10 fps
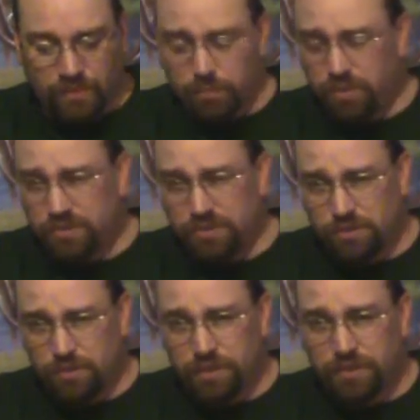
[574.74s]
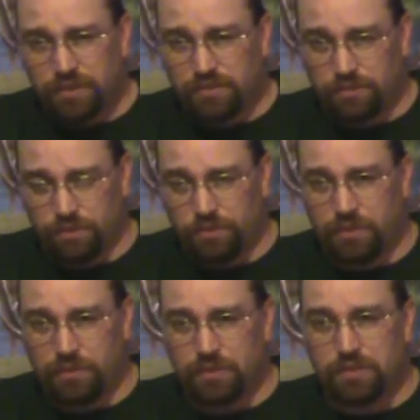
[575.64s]
books and stories, the
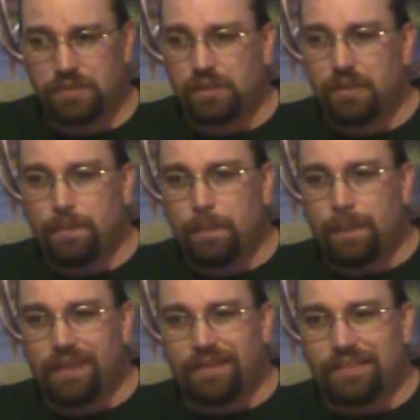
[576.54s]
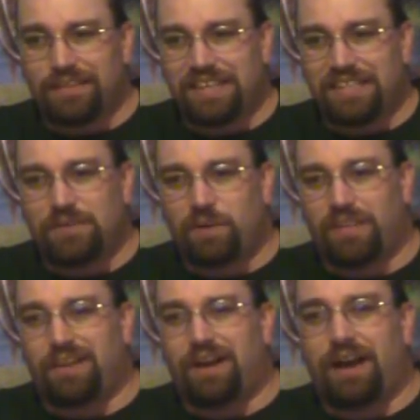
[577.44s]
storybooks, that's the way
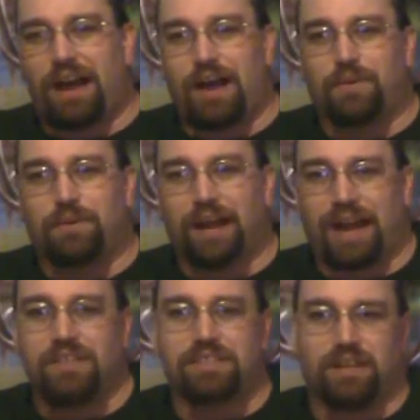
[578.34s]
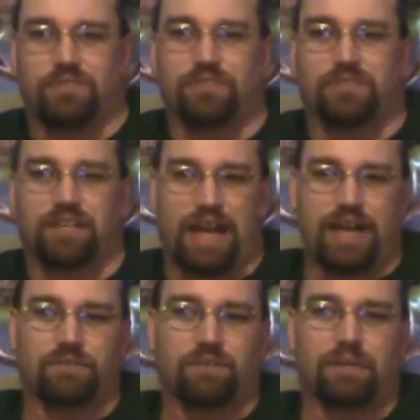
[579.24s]
that our ancestors
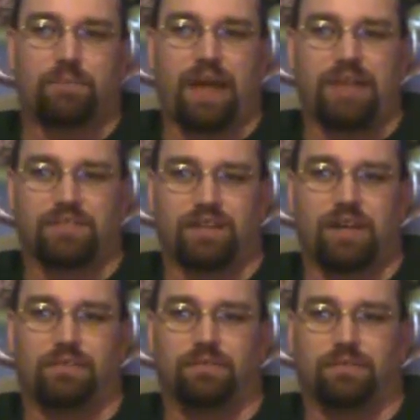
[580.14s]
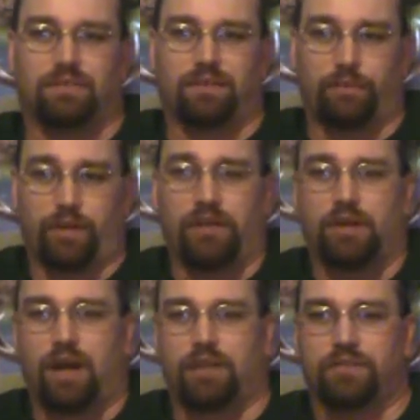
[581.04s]
actually passed down their
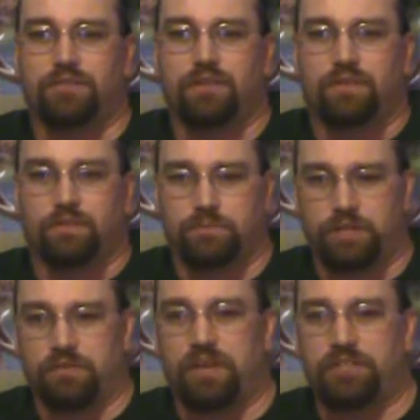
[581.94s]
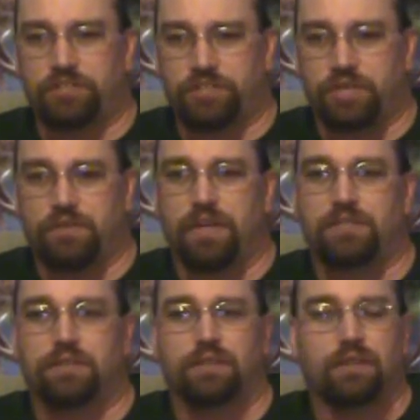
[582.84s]
knowledge from generation to
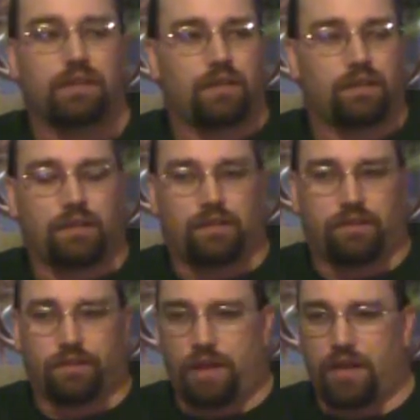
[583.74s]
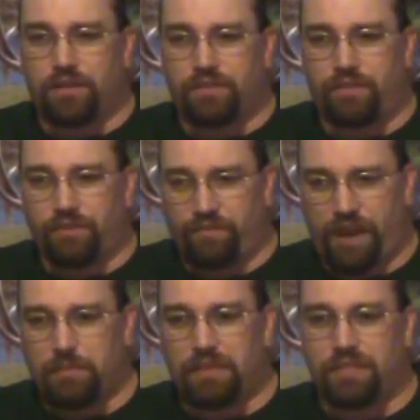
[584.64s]
generation. The knowledge of their
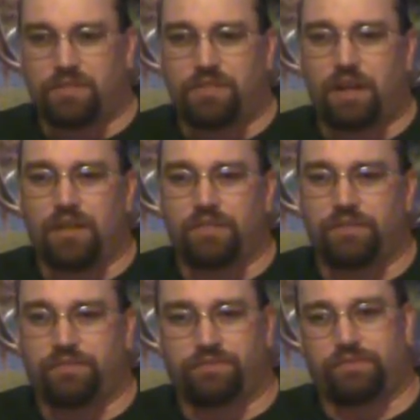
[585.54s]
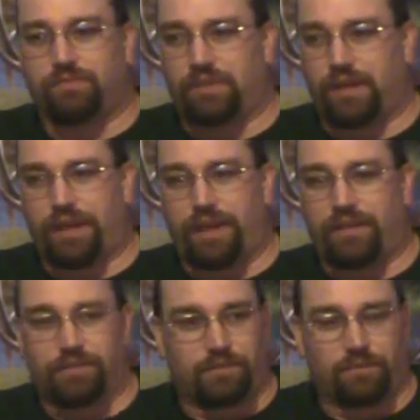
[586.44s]
families, the knowledge of, hey,
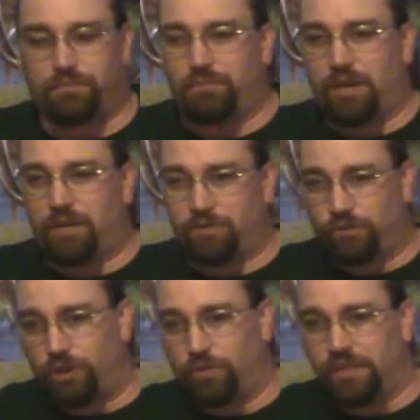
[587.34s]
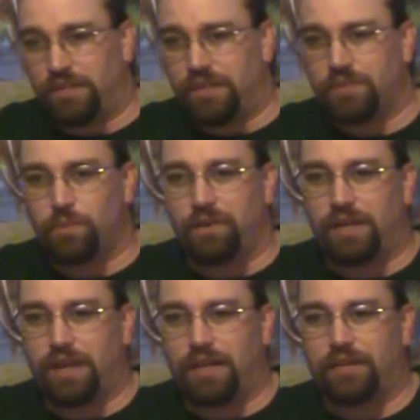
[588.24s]
my Uncle Joe did this one
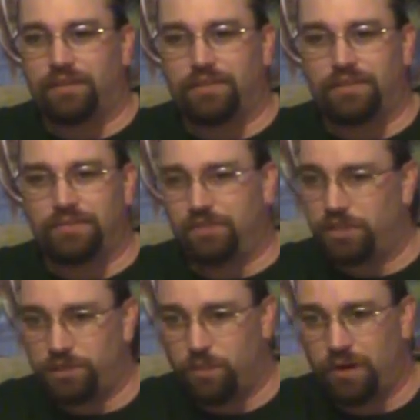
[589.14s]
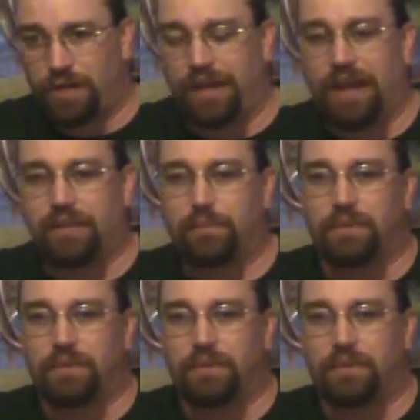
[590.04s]
day and this is where it got him.